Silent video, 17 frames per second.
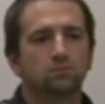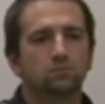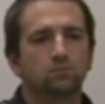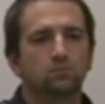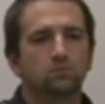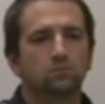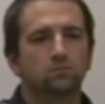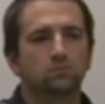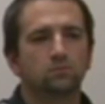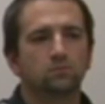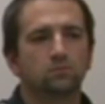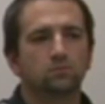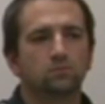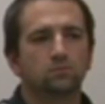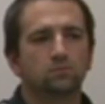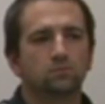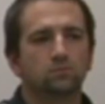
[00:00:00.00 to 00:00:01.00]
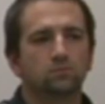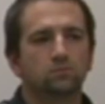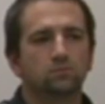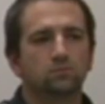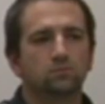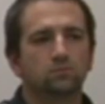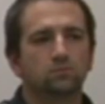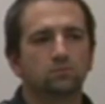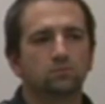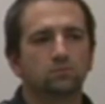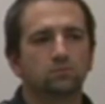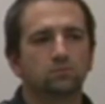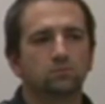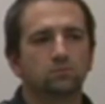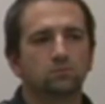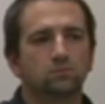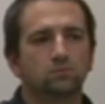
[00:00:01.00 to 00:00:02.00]

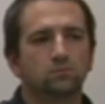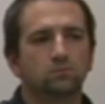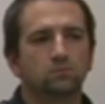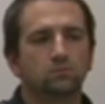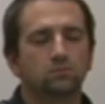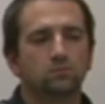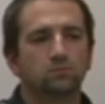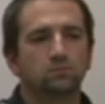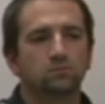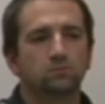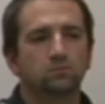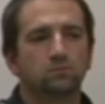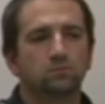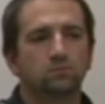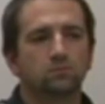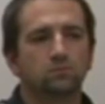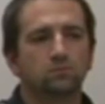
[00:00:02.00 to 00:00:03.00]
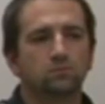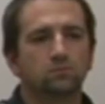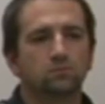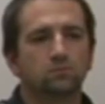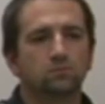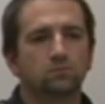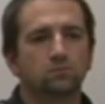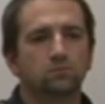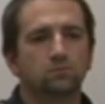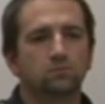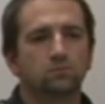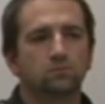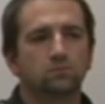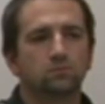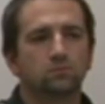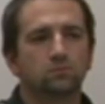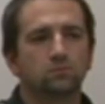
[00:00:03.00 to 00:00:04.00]

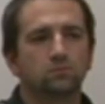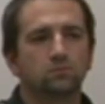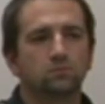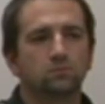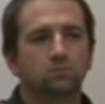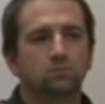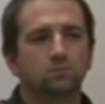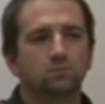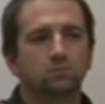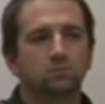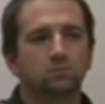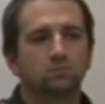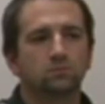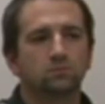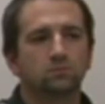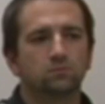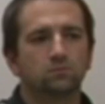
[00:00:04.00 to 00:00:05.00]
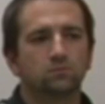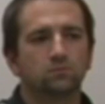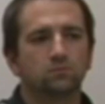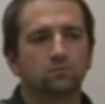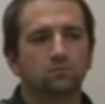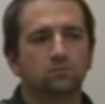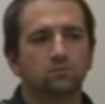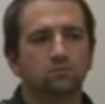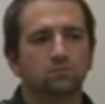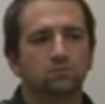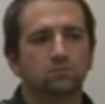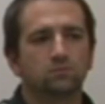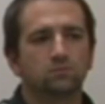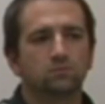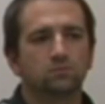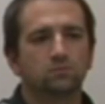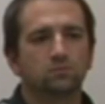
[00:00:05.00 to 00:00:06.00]

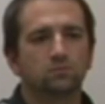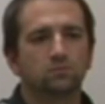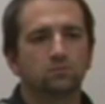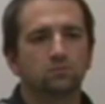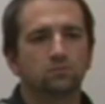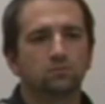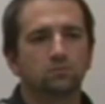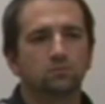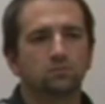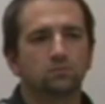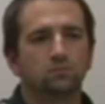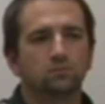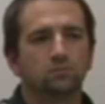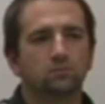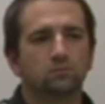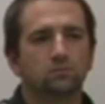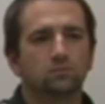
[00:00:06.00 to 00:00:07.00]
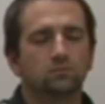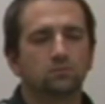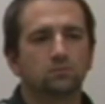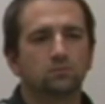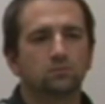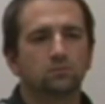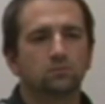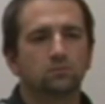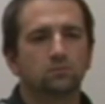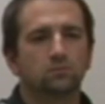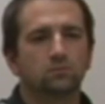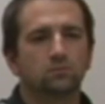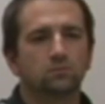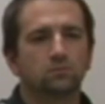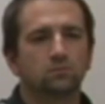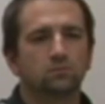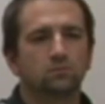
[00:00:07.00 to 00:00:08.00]
This person isn't speaking.